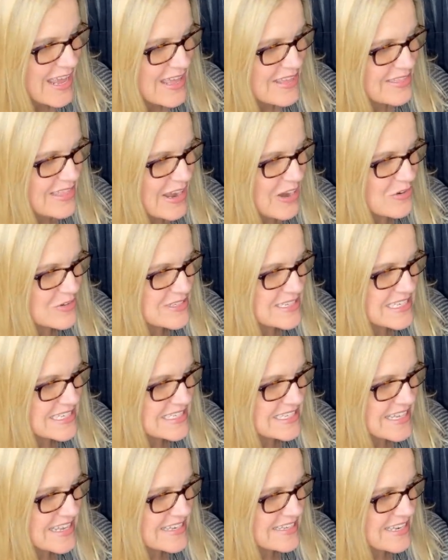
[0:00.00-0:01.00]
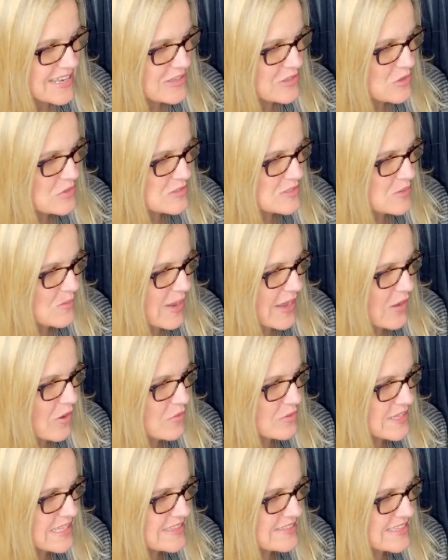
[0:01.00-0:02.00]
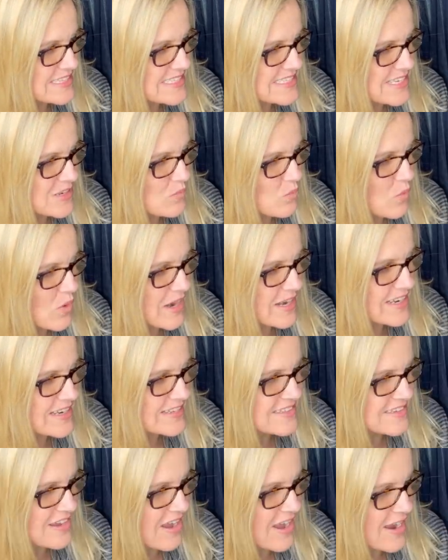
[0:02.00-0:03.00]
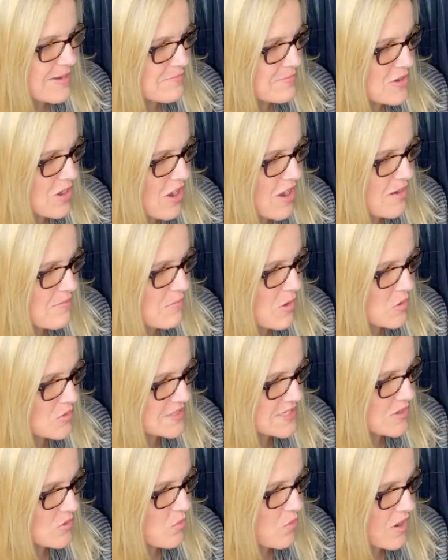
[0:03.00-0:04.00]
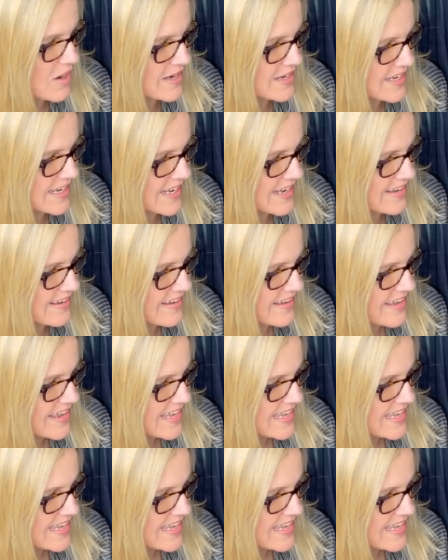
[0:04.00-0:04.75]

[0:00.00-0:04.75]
They are discontinued, so I only listed one at a time, not multi-quantity.